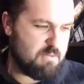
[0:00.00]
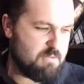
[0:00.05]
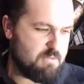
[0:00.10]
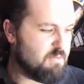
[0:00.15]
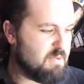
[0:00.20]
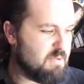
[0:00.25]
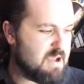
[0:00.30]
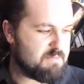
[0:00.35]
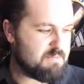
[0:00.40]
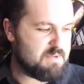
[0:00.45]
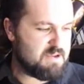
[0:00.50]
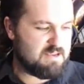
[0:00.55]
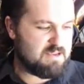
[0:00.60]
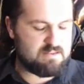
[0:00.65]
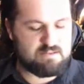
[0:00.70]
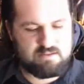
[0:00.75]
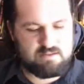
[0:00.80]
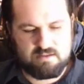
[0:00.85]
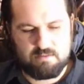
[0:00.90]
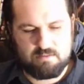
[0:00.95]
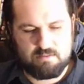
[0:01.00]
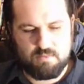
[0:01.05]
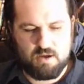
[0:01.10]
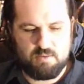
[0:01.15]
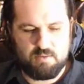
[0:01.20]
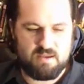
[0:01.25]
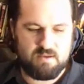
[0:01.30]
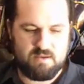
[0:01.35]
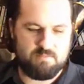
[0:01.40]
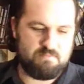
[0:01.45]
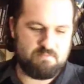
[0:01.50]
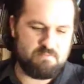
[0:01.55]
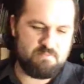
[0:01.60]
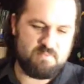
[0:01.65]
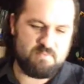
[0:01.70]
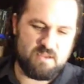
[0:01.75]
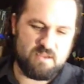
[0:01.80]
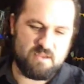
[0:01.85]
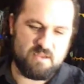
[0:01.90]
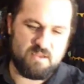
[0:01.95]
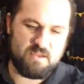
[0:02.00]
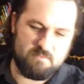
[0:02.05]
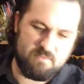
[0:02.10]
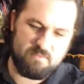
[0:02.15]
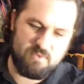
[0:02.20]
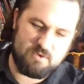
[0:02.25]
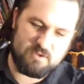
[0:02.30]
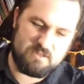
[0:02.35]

back piece might be a bit important.